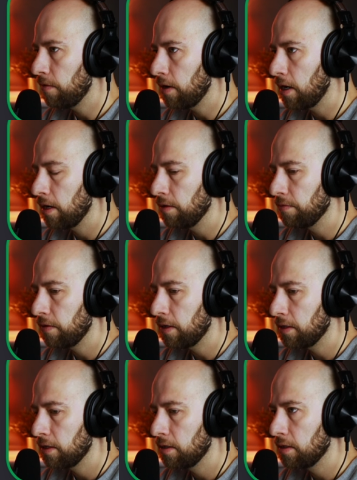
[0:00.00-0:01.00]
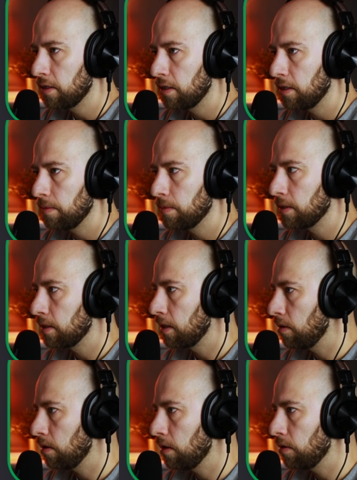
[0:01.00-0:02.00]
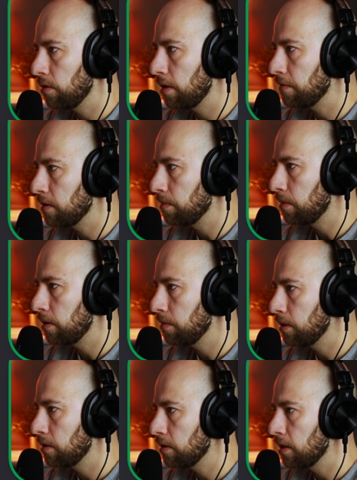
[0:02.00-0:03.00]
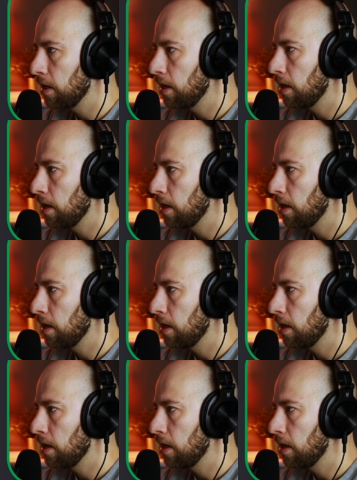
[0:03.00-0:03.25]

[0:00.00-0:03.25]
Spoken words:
I inverted this ellipse. Here you have some parameters.